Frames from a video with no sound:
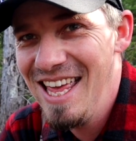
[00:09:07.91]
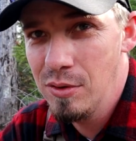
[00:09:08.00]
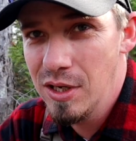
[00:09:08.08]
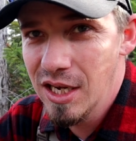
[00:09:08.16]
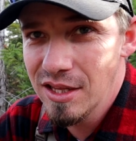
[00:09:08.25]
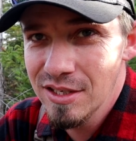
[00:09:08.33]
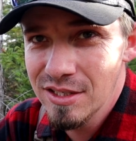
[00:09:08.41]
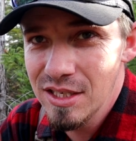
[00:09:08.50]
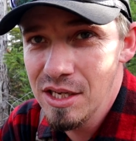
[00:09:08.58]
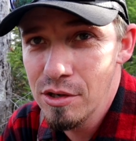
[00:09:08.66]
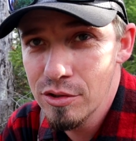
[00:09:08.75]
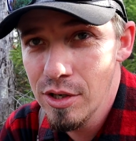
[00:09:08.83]
We got this
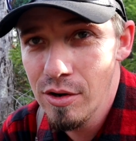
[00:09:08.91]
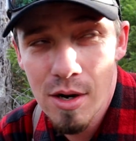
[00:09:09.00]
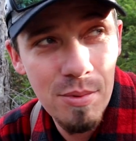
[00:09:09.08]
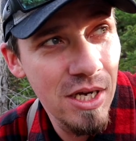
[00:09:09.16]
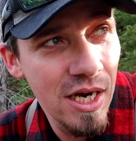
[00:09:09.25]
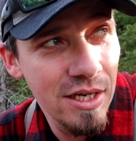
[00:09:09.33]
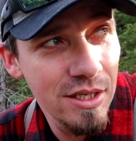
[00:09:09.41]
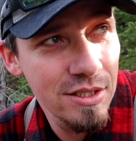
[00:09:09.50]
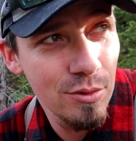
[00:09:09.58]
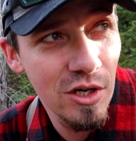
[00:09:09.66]
cedar tree right behind us.